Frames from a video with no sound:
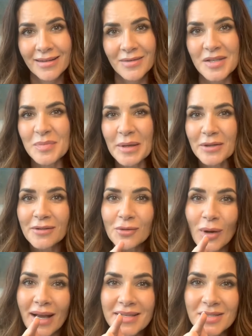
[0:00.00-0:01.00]
The Spirit of
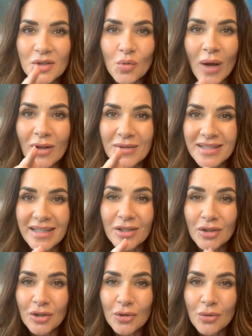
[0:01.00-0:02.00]
Christ dwells in
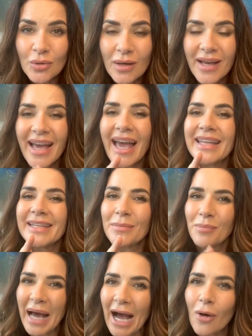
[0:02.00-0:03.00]
you and
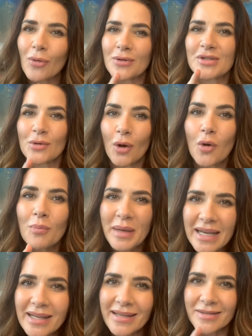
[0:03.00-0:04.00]
empowers your
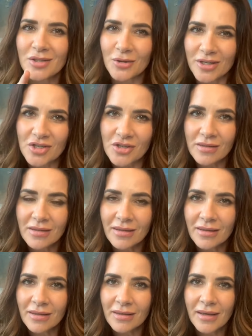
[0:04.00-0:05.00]
obedience, Christian.
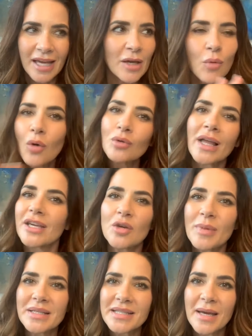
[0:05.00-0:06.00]
He won't let you
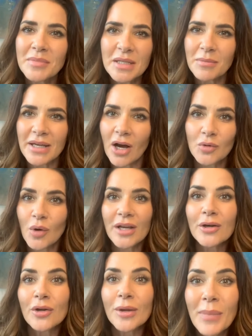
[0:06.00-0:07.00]
be tempted beyond what
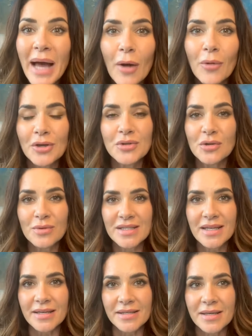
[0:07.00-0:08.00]
He'll empower you to
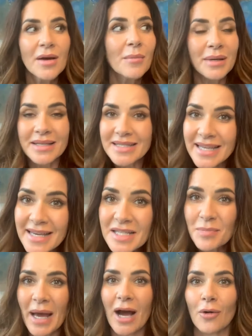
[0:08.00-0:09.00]
resist, but it's His
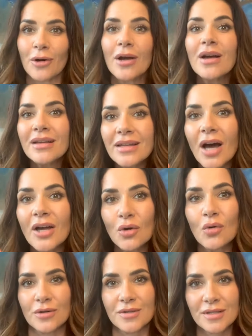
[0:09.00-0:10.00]
power, not
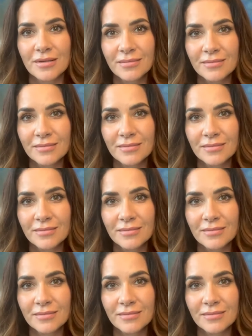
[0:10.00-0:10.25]
yours.